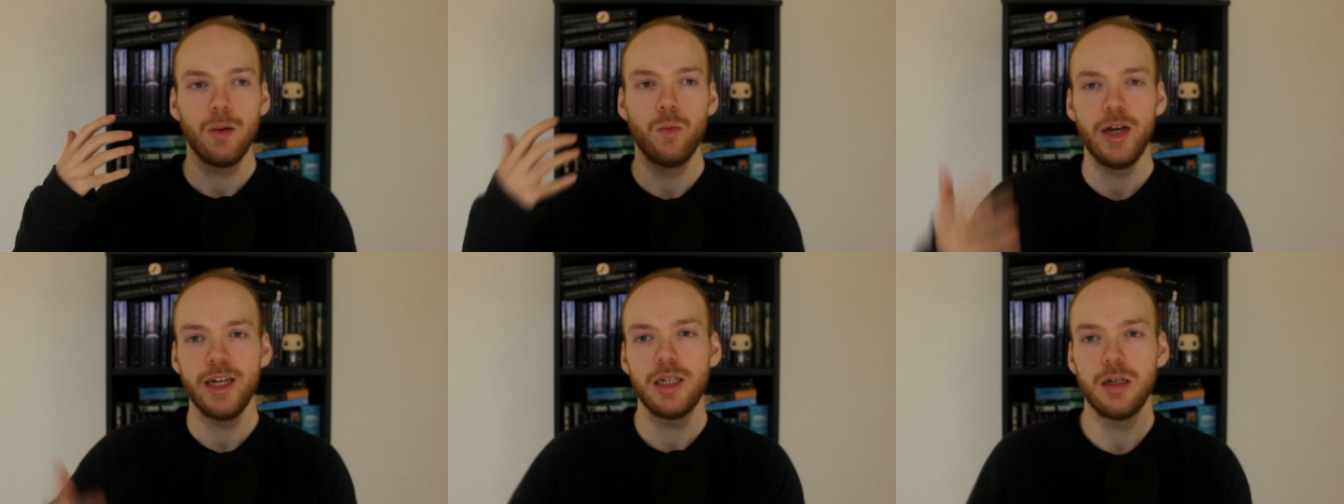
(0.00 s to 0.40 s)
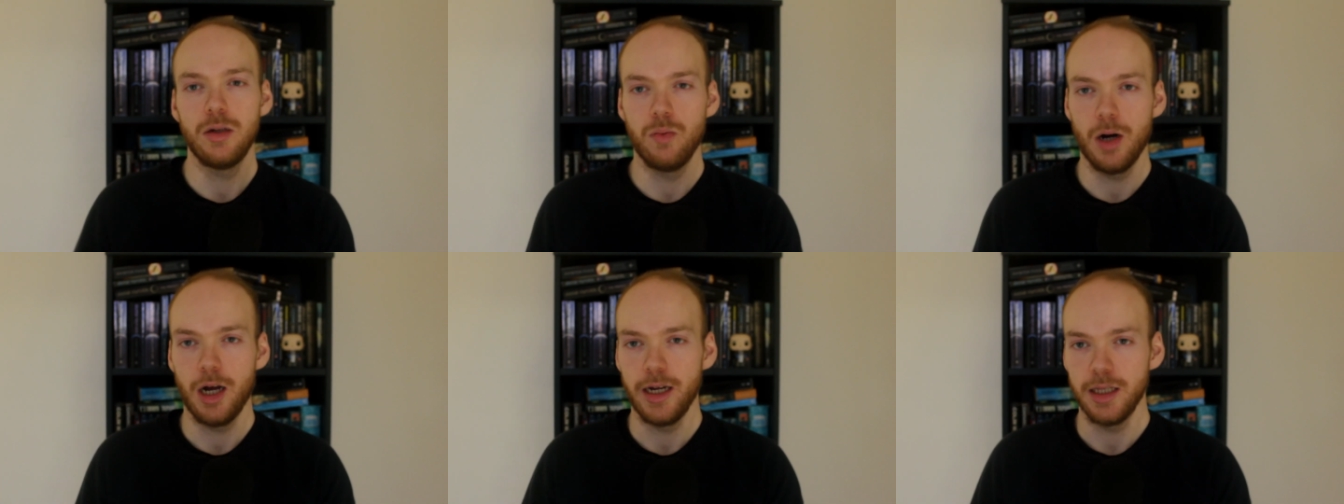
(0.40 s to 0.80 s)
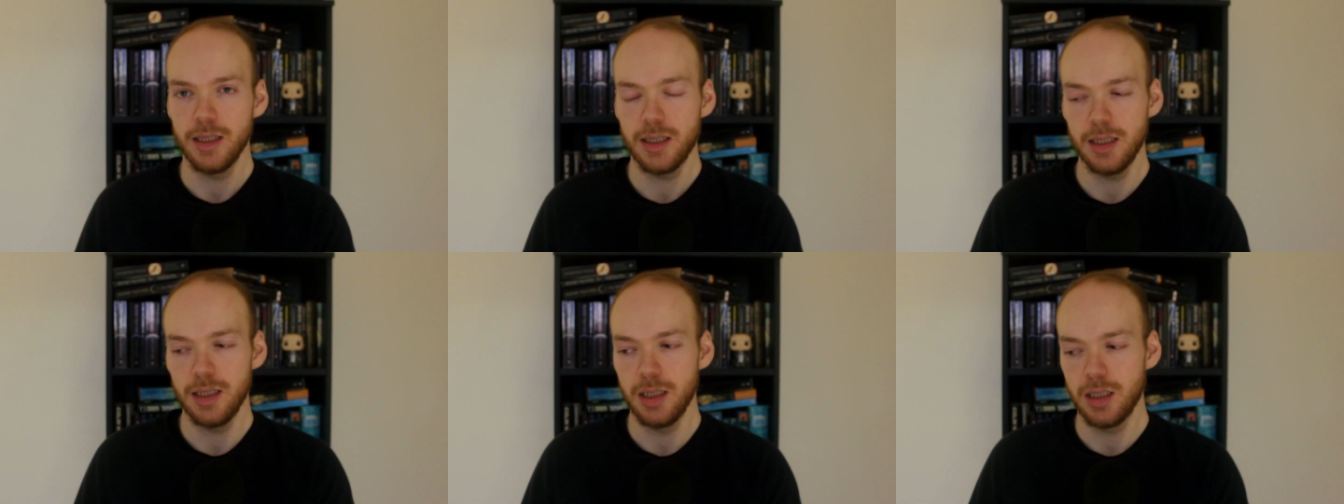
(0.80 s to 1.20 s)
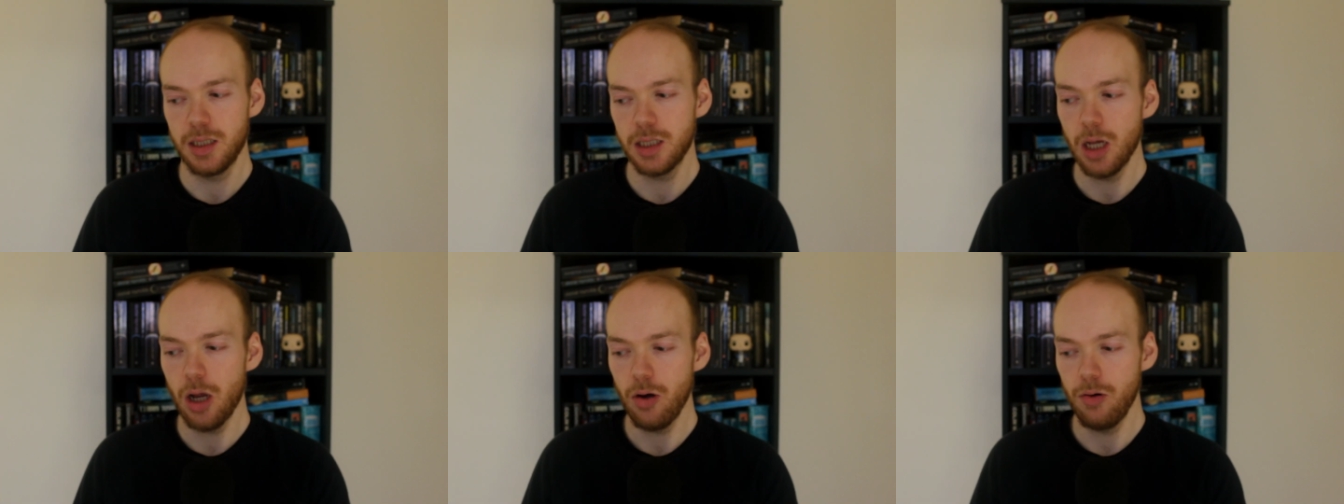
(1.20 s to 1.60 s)
the way she writes is
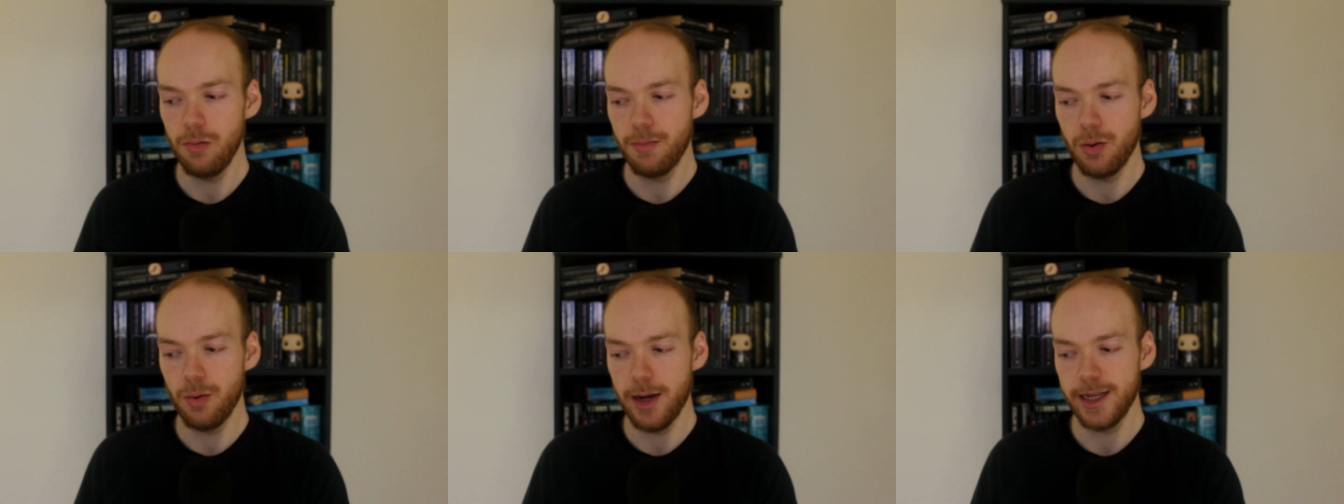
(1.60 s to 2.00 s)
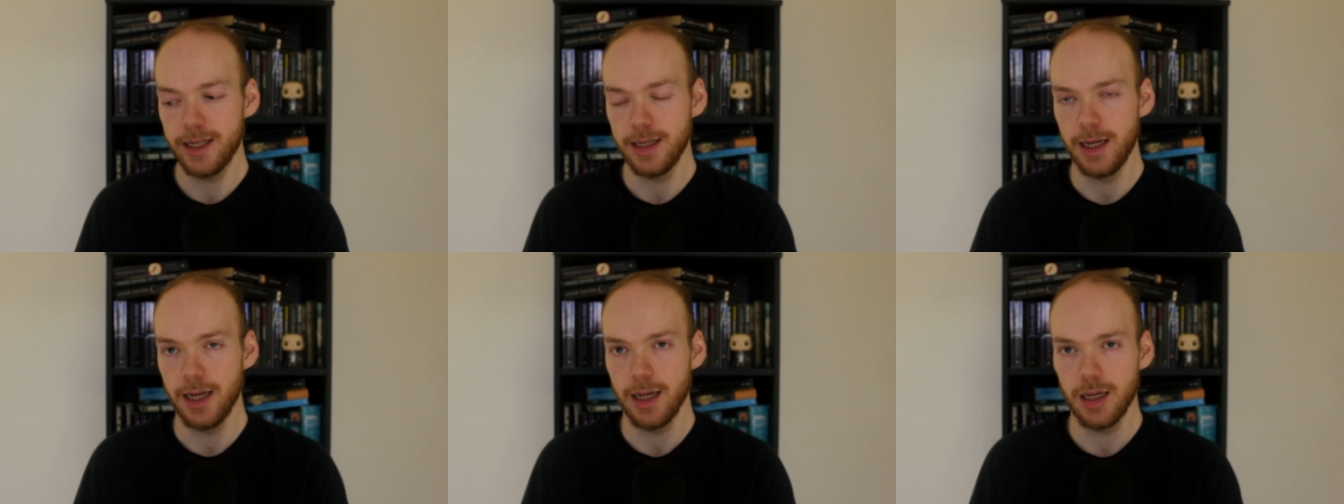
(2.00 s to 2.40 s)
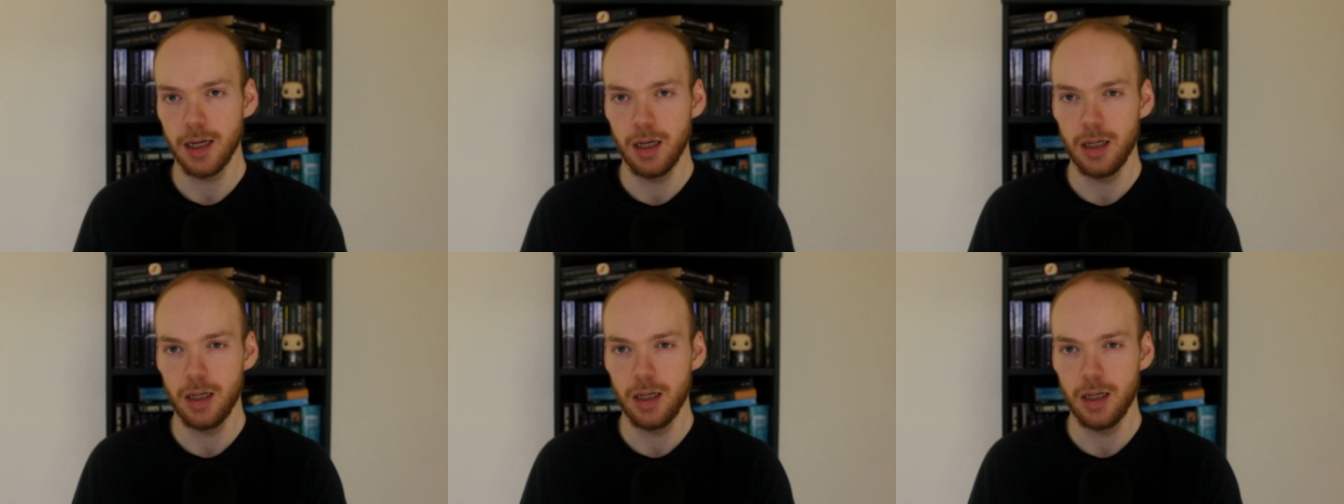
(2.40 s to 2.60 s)
so poetic